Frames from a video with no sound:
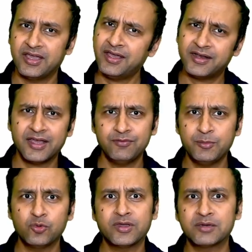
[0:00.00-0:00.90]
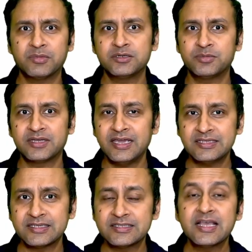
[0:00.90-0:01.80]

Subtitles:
Here again, we'll be looking at multiple cases